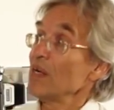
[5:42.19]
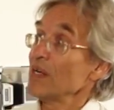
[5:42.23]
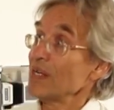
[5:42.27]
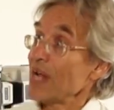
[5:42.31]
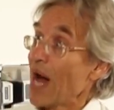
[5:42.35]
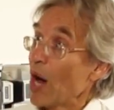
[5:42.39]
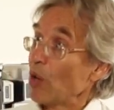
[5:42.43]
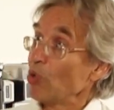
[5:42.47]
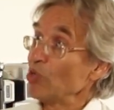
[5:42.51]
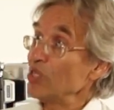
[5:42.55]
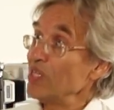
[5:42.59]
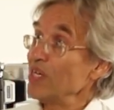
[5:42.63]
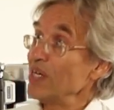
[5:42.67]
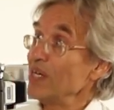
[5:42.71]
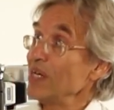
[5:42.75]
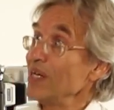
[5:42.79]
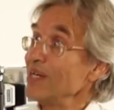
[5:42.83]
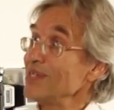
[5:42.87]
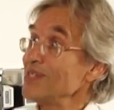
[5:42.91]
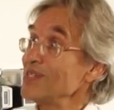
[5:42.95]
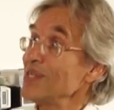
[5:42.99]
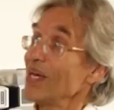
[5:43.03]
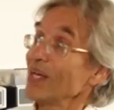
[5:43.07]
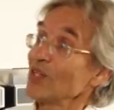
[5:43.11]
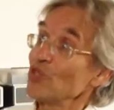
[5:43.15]

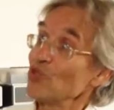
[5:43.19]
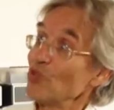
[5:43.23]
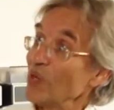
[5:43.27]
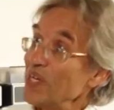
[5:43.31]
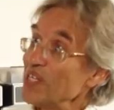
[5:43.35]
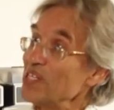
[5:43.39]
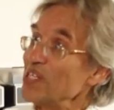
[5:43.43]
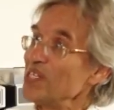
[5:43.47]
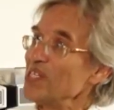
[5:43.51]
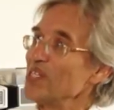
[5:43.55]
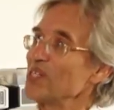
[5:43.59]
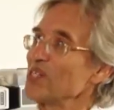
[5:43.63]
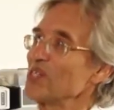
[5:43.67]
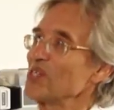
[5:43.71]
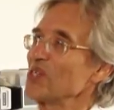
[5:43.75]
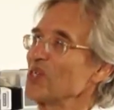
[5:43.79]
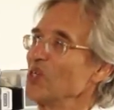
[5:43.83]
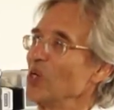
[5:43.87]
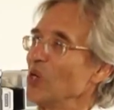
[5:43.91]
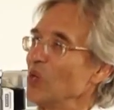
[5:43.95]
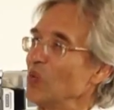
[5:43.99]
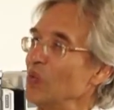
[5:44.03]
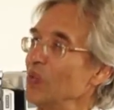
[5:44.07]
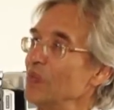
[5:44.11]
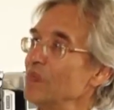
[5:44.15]
nowadays than 20 years
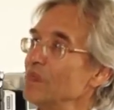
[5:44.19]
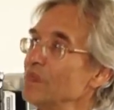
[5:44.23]
ago.